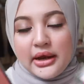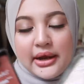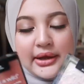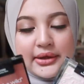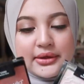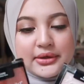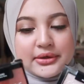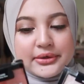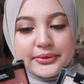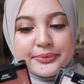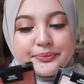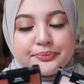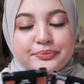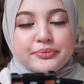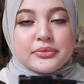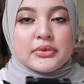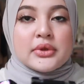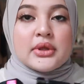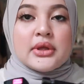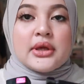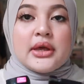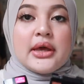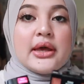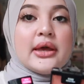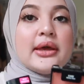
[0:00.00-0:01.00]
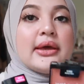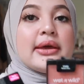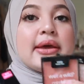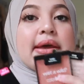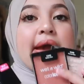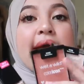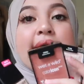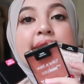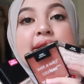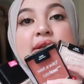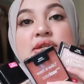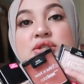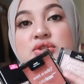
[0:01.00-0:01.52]
highlighter. Okay,
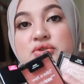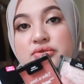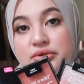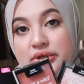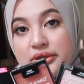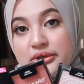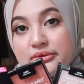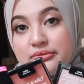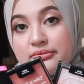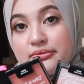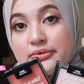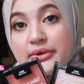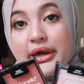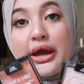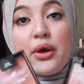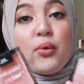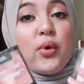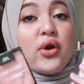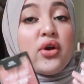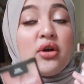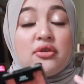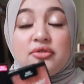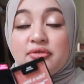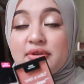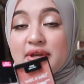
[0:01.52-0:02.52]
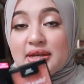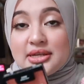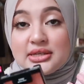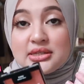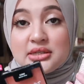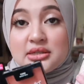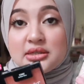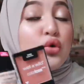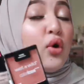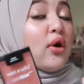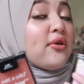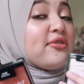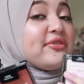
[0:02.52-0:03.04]
get this three. Get one of
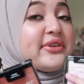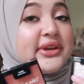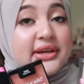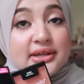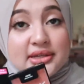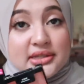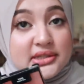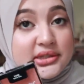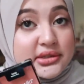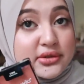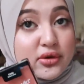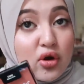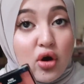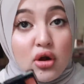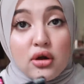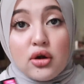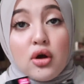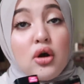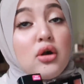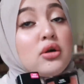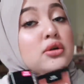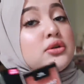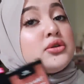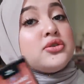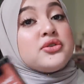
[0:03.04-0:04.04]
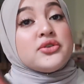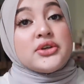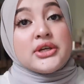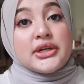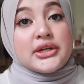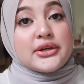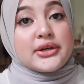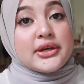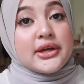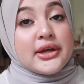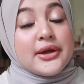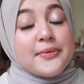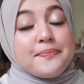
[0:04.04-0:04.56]
this, two of this, or all
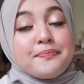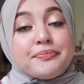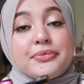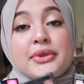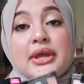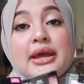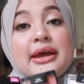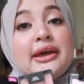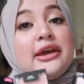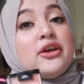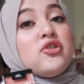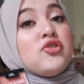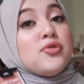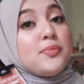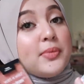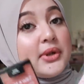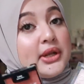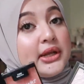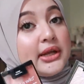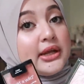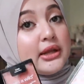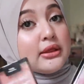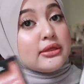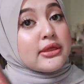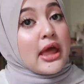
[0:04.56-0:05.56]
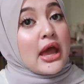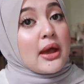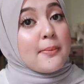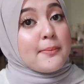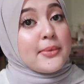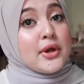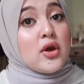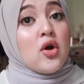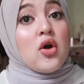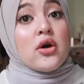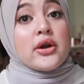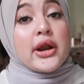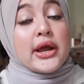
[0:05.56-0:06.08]
three. Okay, if you beli, tag
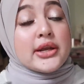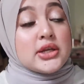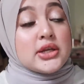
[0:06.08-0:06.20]
me on